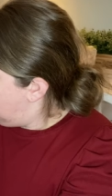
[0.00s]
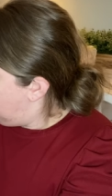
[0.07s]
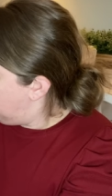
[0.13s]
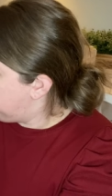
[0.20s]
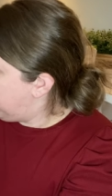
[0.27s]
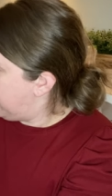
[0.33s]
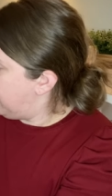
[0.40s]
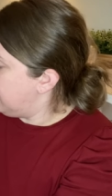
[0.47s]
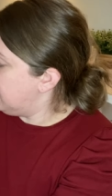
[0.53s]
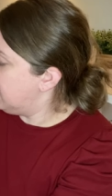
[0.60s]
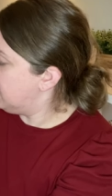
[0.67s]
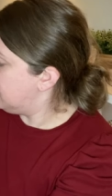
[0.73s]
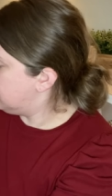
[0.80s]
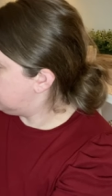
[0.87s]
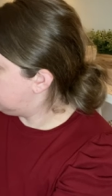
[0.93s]
Okay,
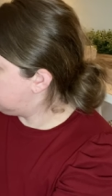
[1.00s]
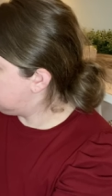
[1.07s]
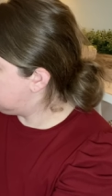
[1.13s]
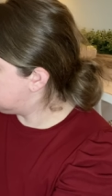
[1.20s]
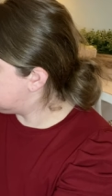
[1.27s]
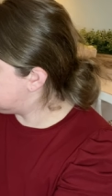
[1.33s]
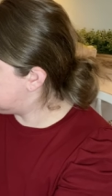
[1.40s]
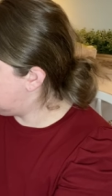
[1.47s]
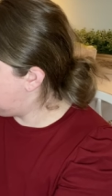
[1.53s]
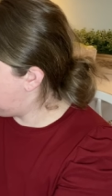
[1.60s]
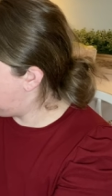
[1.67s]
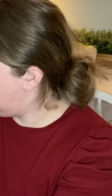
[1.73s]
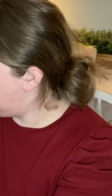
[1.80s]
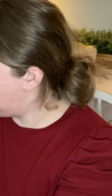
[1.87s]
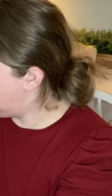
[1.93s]

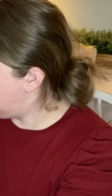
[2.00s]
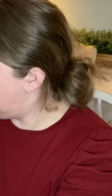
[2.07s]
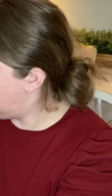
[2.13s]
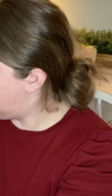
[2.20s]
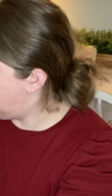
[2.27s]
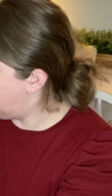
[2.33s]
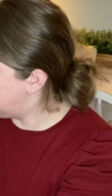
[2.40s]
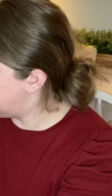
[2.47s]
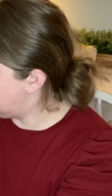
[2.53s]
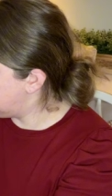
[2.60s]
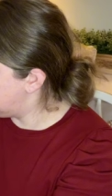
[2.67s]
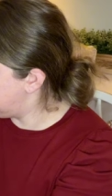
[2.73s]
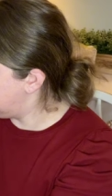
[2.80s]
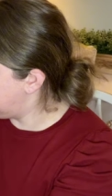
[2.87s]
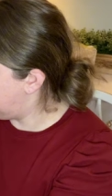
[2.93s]
so another
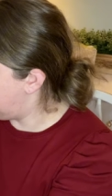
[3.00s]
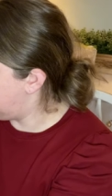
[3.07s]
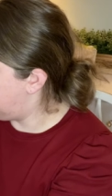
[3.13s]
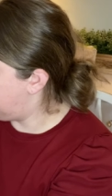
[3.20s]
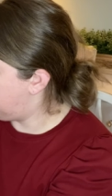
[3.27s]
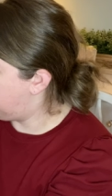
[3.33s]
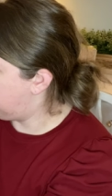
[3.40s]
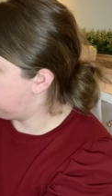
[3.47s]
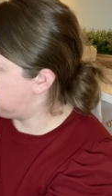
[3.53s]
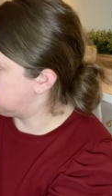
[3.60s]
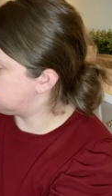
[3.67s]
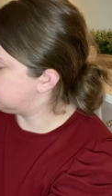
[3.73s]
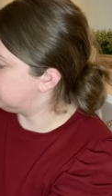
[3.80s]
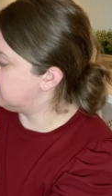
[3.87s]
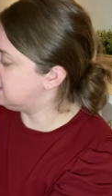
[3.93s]
thing that I have,
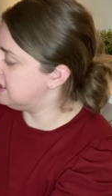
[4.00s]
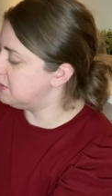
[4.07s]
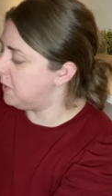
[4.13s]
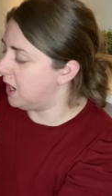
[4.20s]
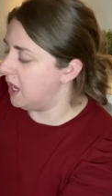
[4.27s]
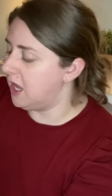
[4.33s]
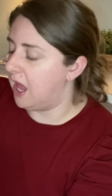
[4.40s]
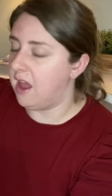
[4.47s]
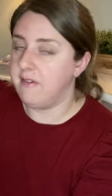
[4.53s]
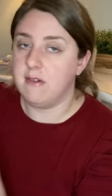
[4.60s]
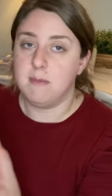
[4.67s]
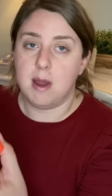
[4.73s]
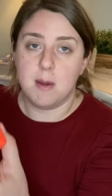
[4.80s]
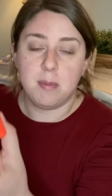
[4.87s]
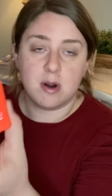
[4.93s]
so this is what I have in
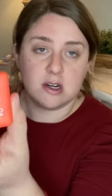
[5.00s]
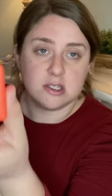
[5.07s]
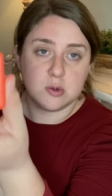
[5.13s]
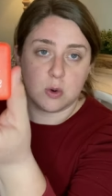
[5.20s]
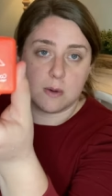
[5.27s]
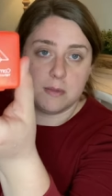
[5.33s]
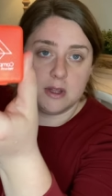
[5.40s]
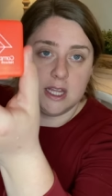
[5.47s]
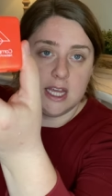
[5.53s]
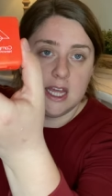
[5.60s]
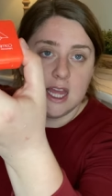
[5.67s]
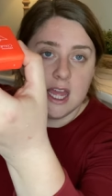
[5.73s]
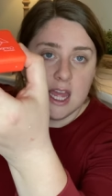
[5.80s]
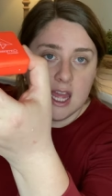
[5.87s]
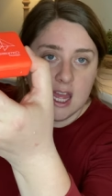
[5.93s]
my purse normally.
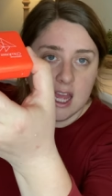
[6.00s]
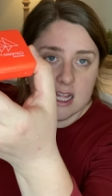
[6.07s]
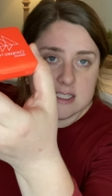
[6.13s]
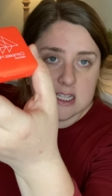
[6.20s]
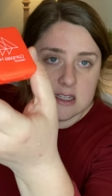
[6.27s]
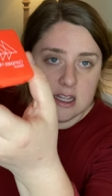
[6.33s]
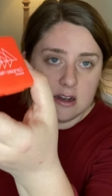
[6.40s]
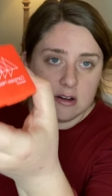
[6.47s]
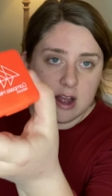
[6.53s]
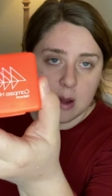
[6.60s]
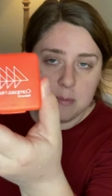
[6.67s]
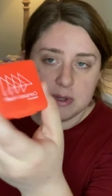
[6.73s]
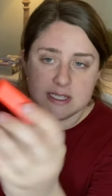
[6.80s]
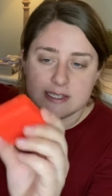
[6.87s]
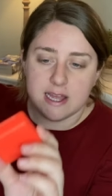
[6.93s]
It's a little
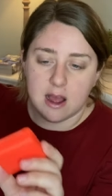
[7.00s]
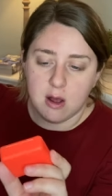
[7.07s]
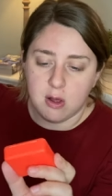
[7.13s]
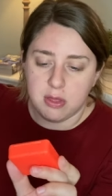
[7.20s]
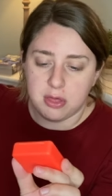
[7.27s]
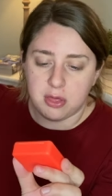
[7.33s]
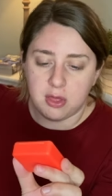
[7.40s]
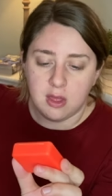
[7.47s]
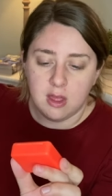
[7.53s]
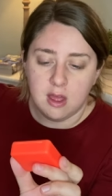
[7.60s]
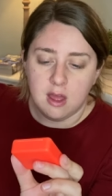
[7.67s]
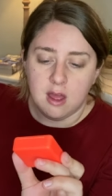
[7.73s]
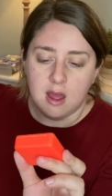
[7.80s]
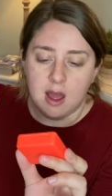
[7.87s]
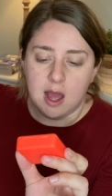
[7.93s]
Compass Health,
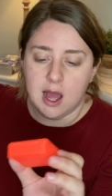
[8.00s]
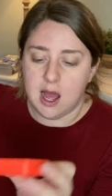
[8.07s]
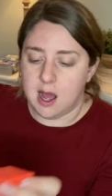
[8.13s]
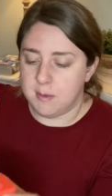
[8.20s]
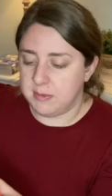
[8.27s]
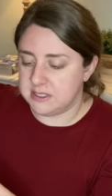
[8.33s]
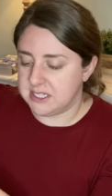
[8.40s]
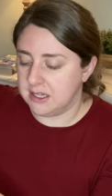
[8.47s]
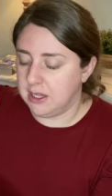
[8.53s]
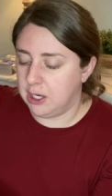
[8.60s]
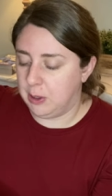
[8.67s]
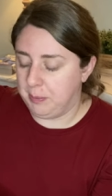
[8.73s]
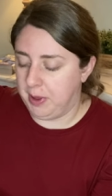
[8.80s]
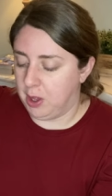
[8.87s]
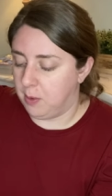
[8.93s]
um, it's a little
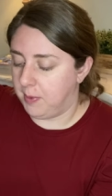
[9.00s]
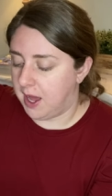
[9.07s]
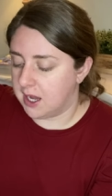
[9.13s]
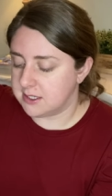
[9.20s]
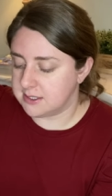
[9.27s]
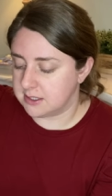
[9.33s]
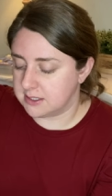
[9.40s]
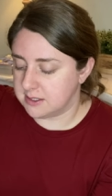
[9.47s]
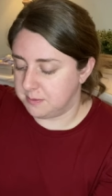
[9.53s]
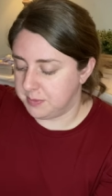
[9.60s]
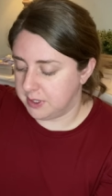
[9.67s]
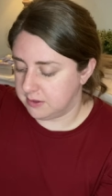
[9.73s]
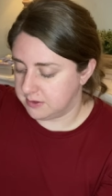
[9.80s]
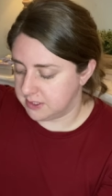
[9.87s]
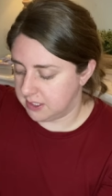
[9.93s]
pill box. There's some
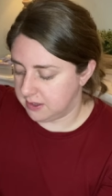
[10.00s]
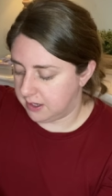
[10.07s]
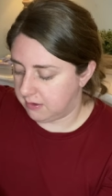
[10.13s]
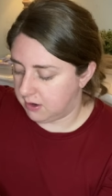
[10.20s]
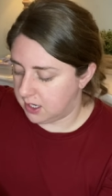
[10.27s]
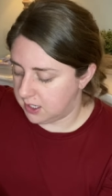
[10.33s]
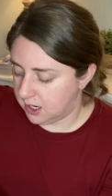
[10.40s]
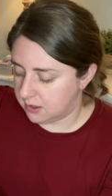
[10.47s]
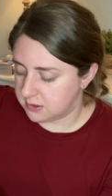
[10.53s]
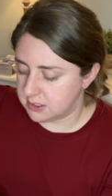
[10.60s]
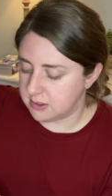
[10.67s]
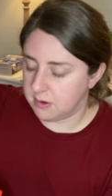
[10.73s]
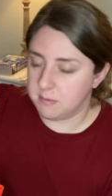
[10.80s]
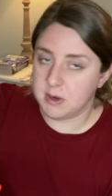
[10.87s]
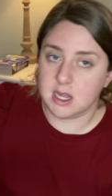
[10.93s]
pills in there right now, so
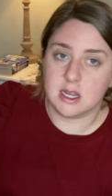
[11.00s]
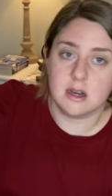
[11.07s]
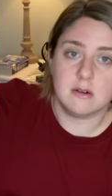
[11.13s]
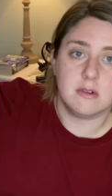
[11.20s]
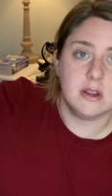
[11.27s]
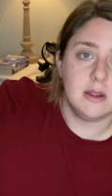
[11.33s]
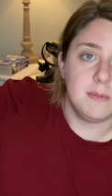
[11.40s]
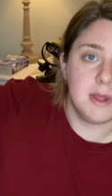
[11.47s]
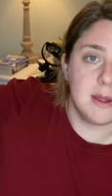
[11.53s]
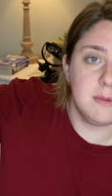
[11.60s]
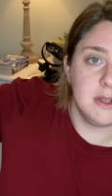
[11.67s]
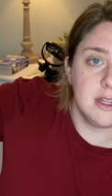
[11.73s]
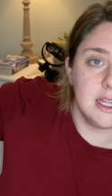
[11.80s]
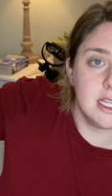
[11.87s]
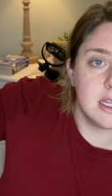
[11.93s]
I'm not gonna really be able
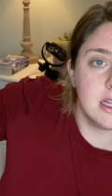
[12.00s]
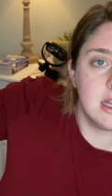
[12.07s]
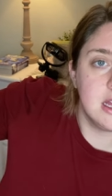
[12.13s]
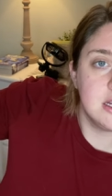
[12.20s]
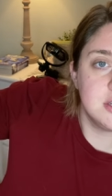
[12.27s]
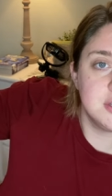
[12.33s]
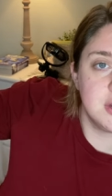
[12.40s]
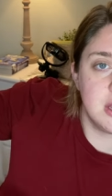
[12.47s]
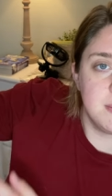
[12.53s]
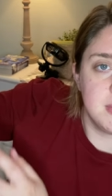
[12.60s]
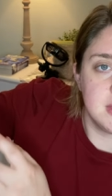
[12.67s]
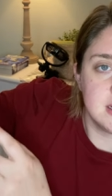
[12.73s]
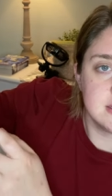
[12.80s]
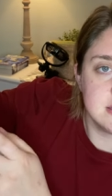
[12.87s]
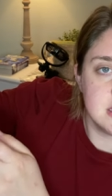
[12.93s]
to like show you, but
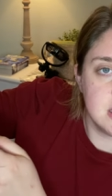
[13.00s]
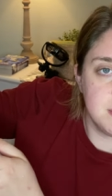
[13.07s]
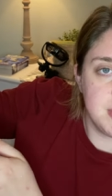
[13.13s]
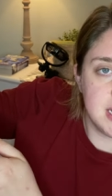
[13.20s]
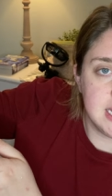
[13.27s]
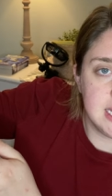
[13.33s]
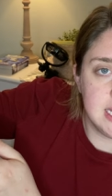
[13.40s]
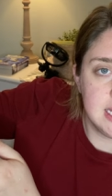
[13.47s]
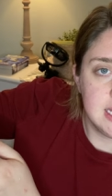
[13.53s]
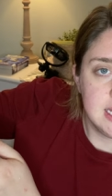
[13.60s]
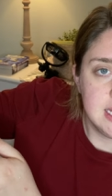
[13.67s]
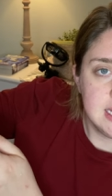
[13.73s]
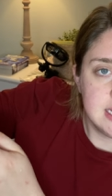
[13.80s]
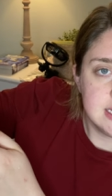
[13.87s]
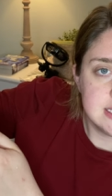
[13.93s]
there's little bitty
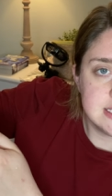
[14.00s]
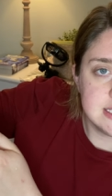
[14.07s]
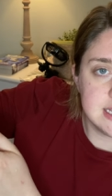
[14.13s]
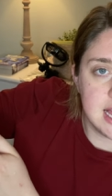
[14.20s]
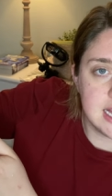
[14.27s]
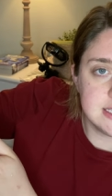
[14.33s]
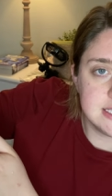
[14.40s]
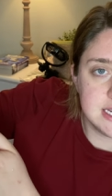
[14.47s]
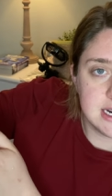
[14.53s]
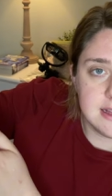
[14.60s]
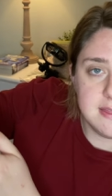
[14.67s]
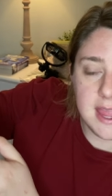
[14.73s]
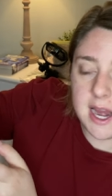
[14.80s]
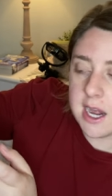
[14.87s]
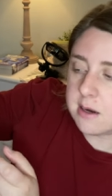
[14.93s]
slots here and
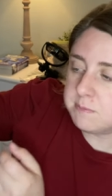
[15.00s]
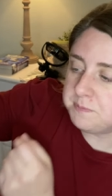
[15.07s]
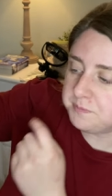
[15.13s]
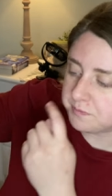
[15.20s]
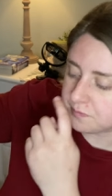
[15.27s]
there.